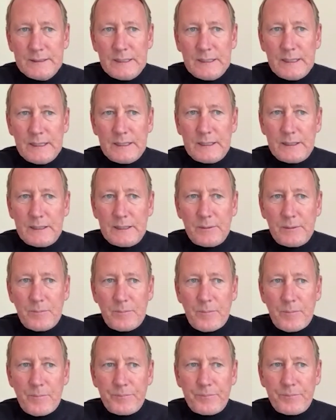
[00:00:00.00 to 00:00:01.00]

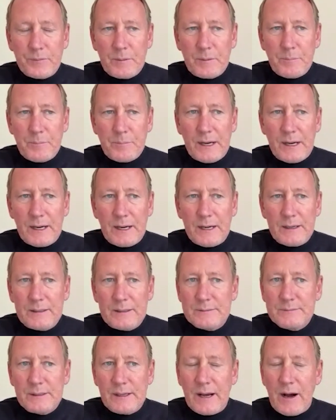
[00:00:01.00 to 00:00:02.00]
But
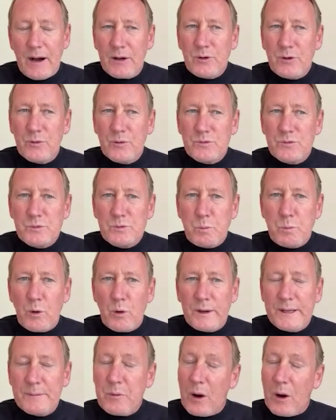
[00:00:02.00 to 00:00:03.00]
yeah, I couldn't
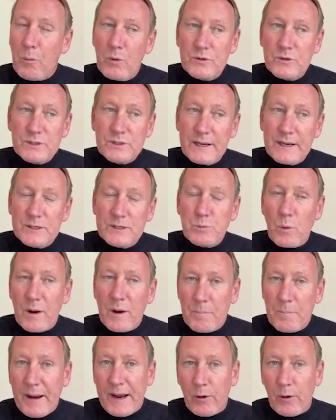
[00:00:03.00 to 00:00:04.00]
put any. But I wouldn't say there's
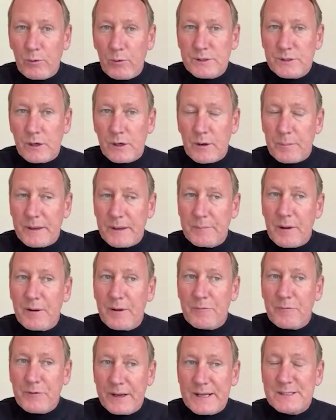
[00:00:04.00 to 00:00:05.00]
one battle is going to be. But I
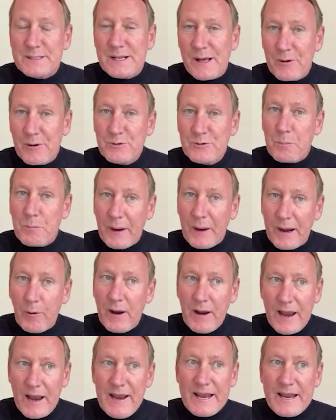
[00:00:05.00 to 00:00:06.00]
think there's loads of
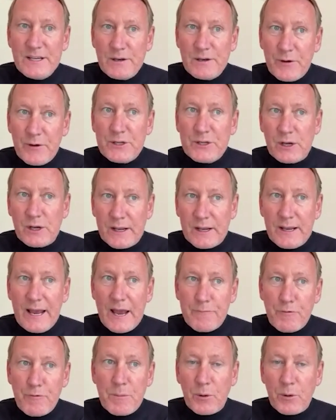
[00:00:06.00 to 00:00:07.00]
battles. Individually,
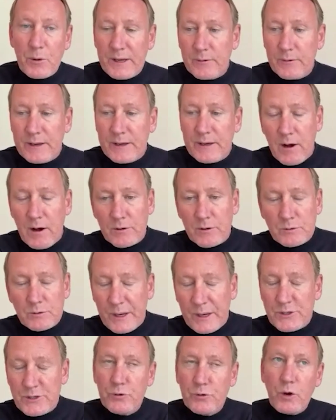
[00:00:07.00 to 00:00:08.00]
everybody on that Arsenal
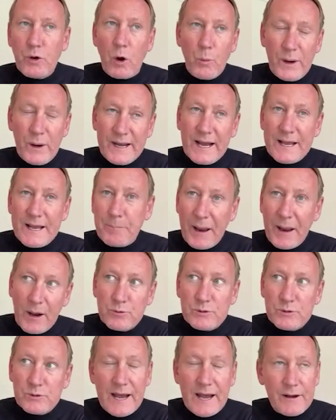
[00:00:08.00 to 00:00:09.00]
pitch, you've got to win 8
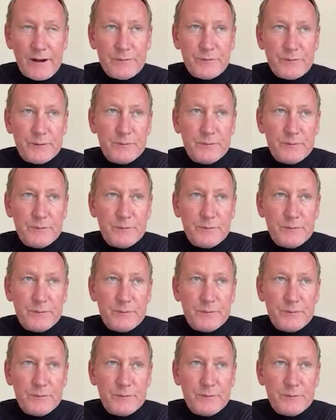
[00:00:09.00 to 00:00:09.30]
battles out of